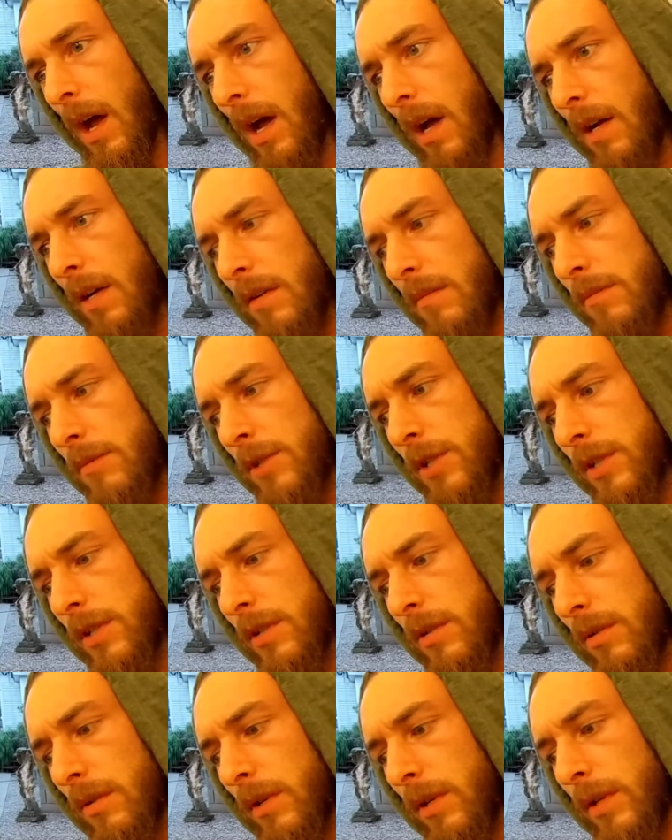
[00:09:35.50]
I'm just
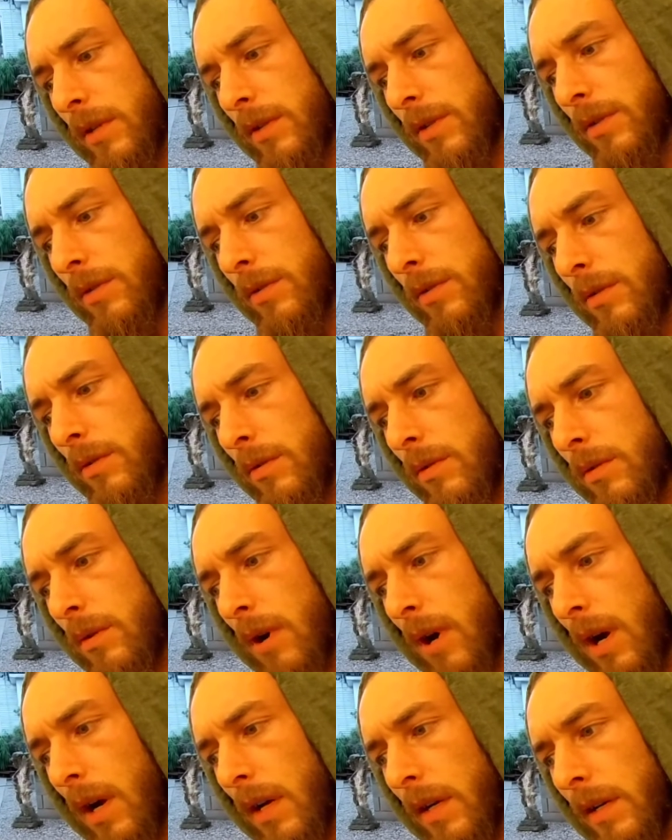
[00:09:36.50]
going to
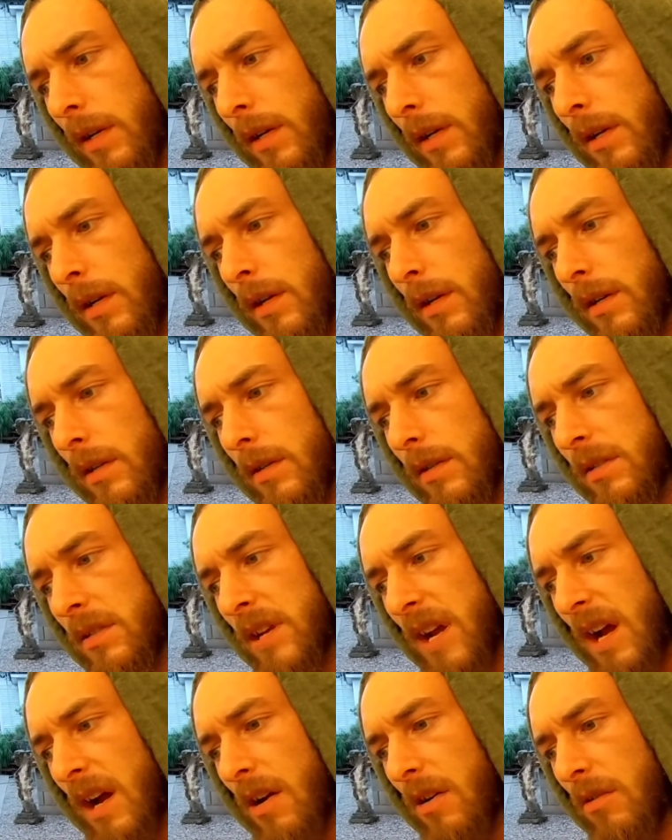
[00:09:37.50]
hike
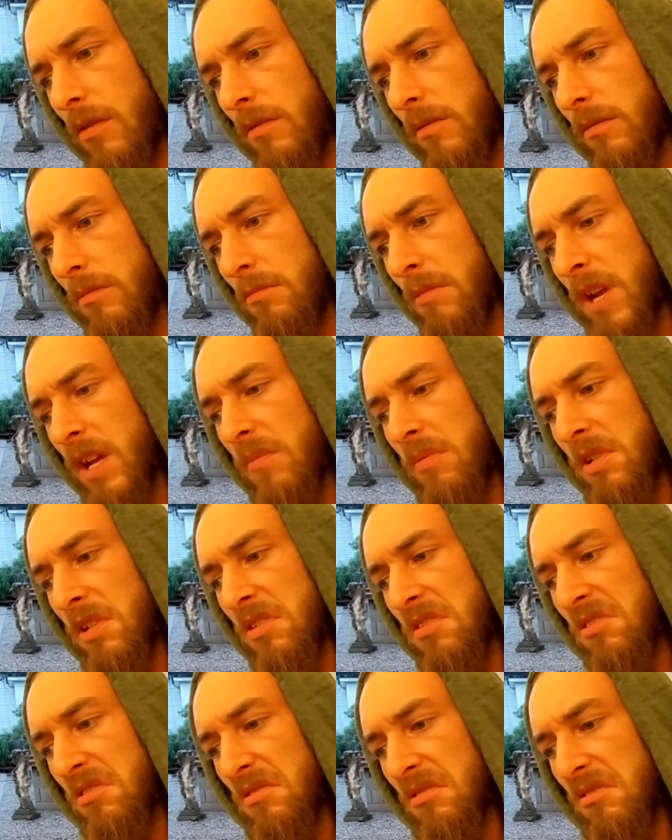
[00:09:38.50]
down maybe
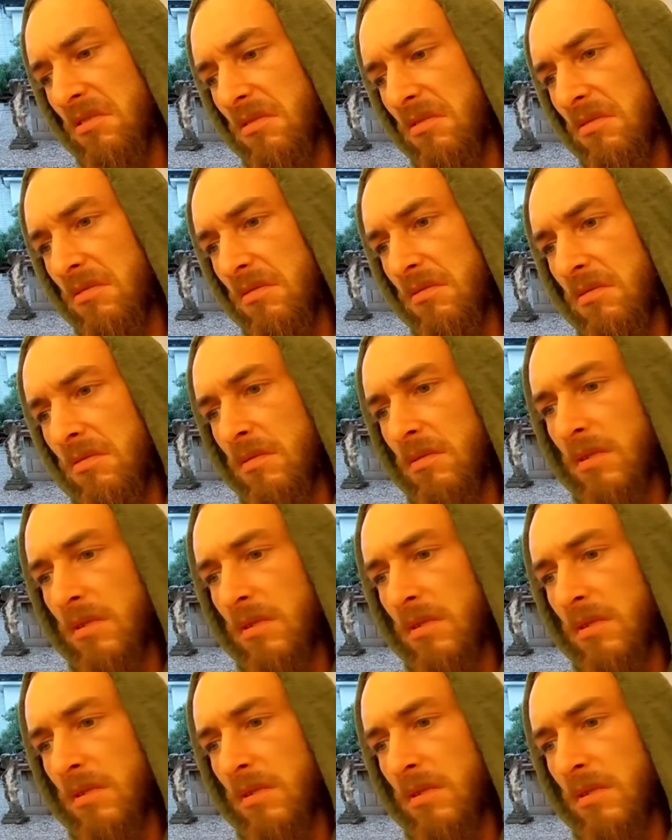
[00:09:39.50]
till